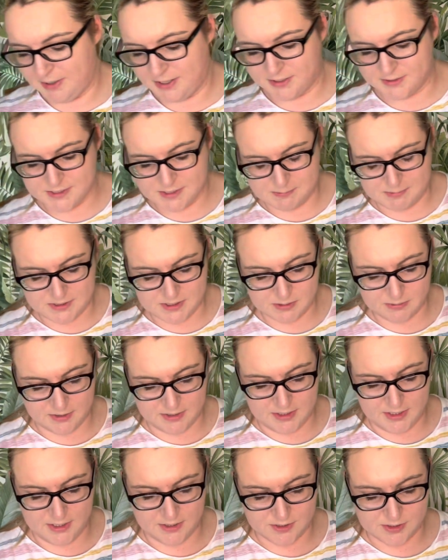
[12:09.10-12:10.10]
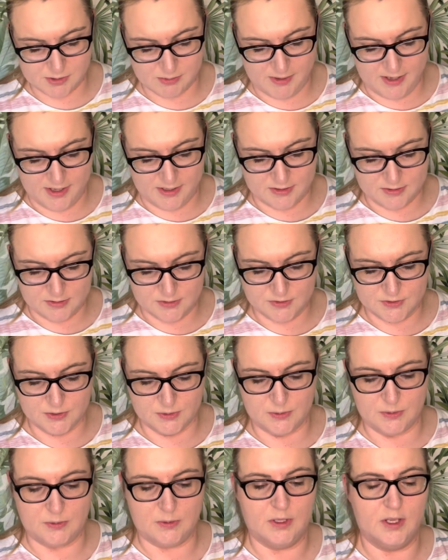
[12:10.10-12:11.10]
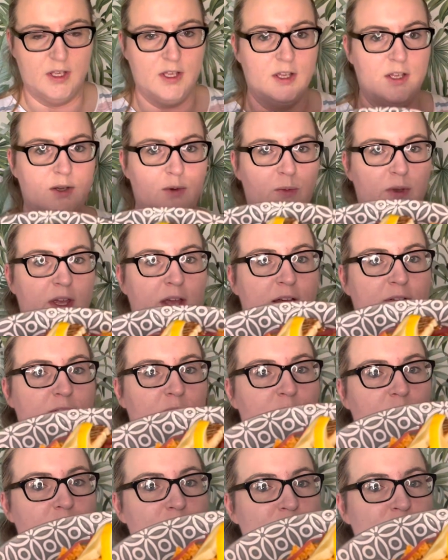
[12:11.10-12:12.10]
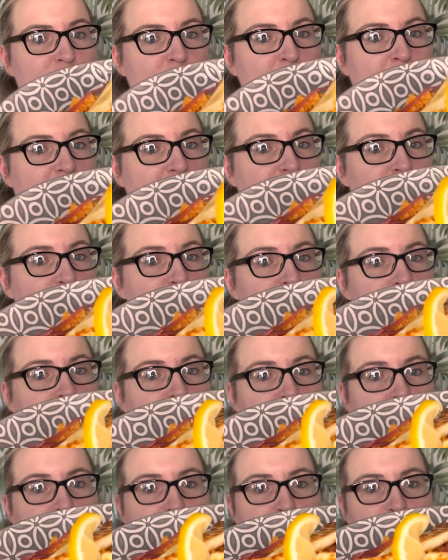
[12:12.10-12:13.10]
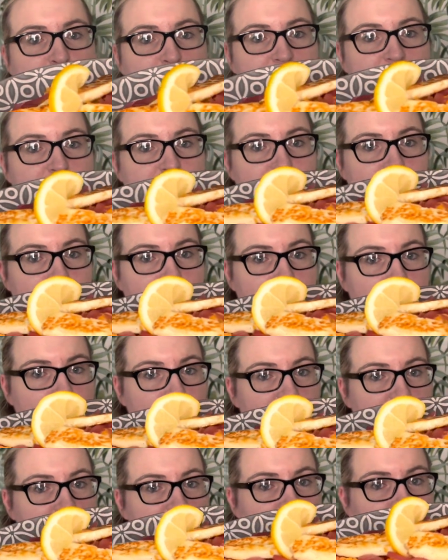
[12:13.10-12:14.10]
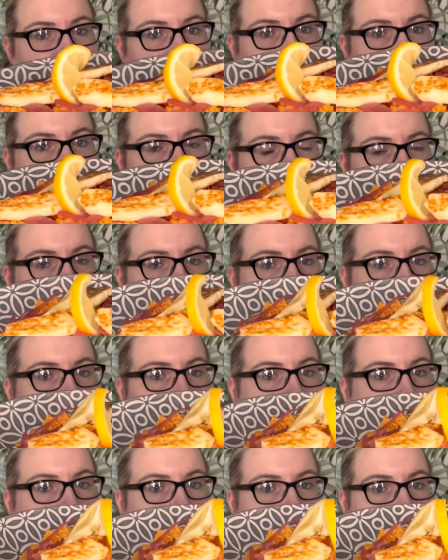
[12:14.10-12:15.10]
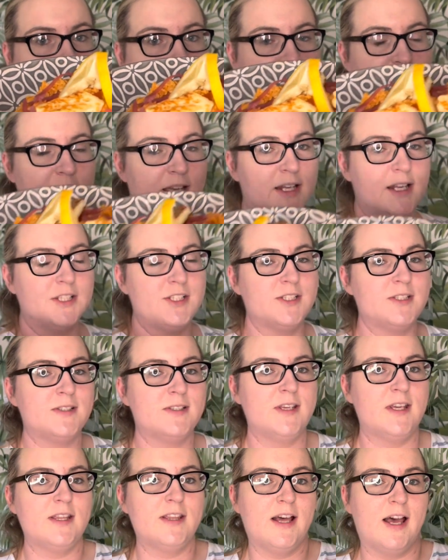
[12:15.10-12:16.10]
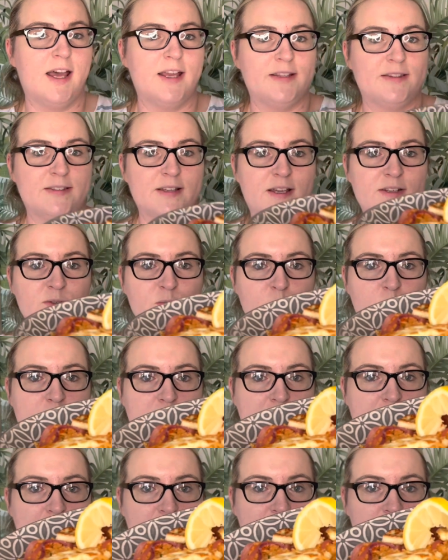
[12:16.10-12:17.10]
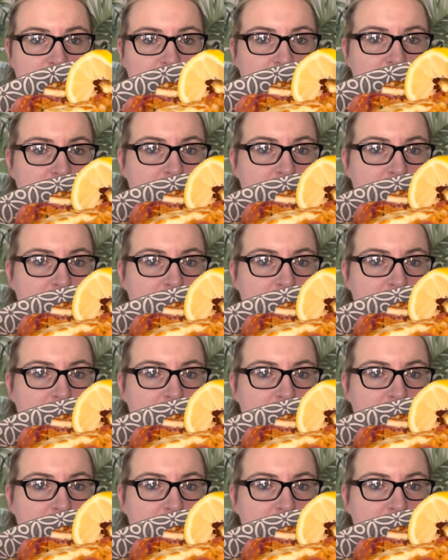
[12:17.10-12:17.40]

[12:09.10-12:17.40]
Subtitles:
husband's one here as well. So we have got two big huge plates of food, and can I just say that I did weigh out